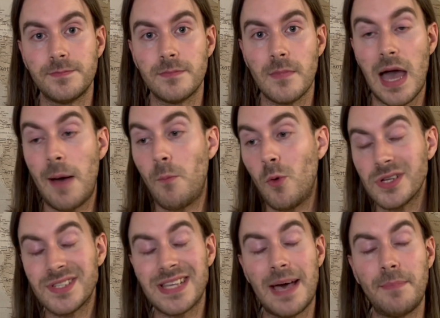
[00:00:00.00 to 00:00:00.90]
And what
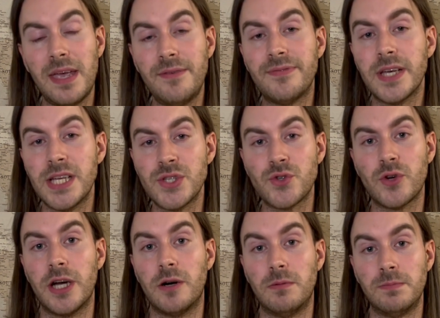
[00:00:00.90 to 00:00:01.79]
does that mean for
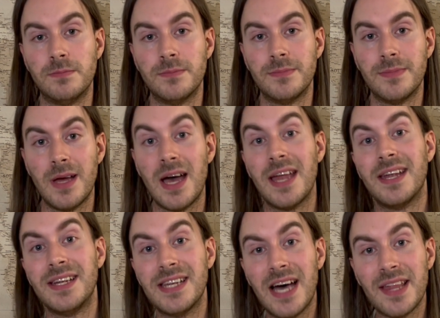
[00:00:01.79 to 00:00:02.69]
Israel?
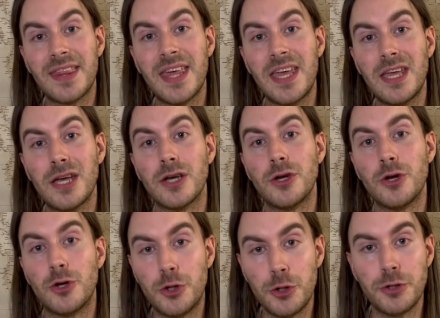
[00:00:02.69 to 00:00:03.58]
Nothing
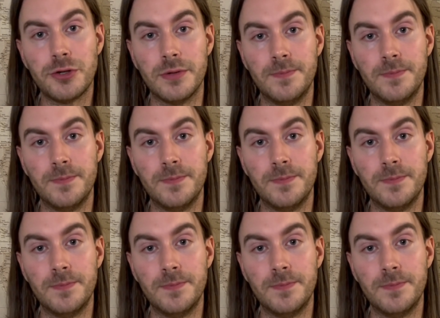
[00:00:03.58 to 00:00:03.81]
good.